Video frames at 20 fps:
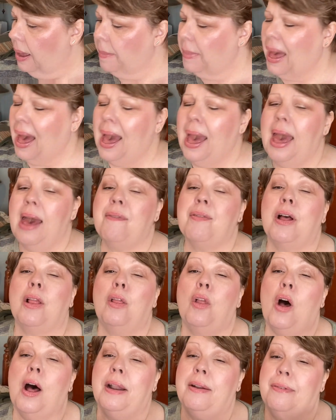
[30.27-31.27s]
I have a
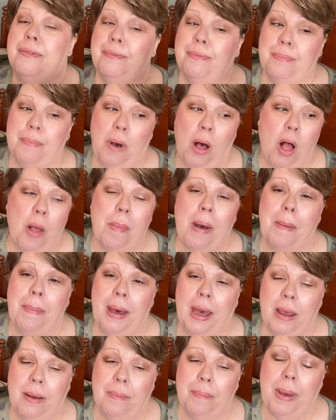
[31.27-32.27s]
lot of, all my
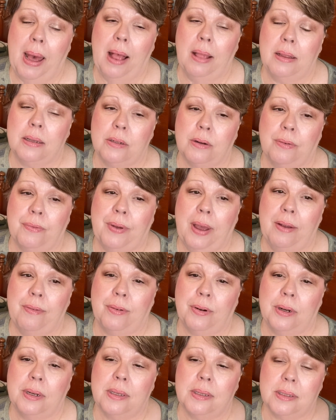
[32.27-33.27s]
palettes are
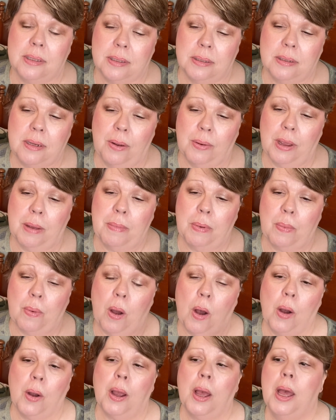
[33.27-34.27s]
favorites, don't get me
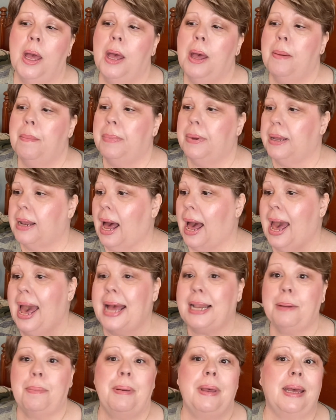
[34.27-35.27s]
wrong, but I had
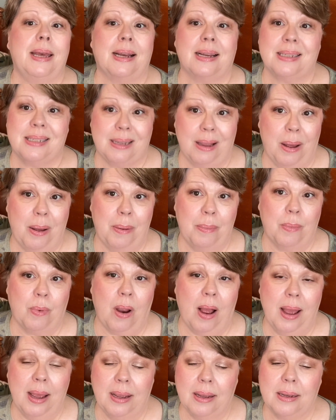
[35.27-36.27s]
to pick some,
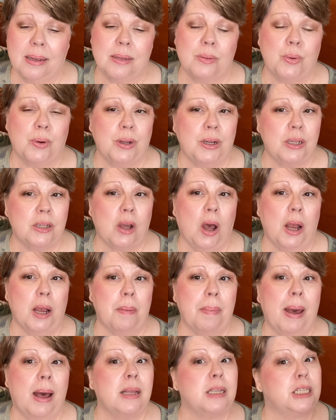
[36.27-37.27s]
right? Because we're going to talk
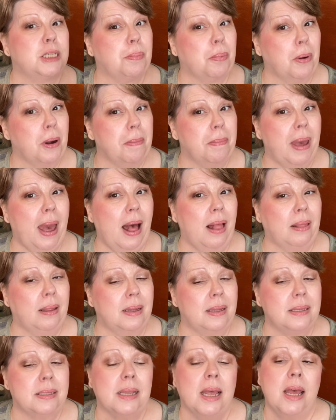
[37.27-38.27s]
about spring
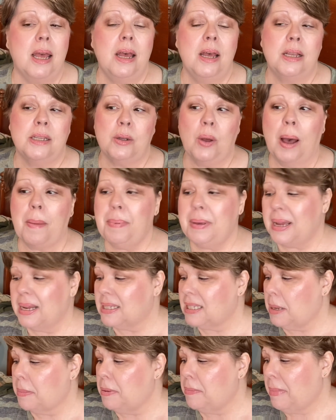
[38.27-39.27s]
palettes. So I picked
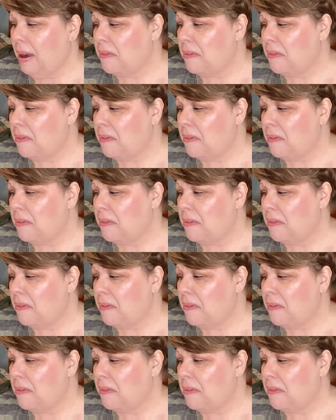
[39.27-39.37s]
some of my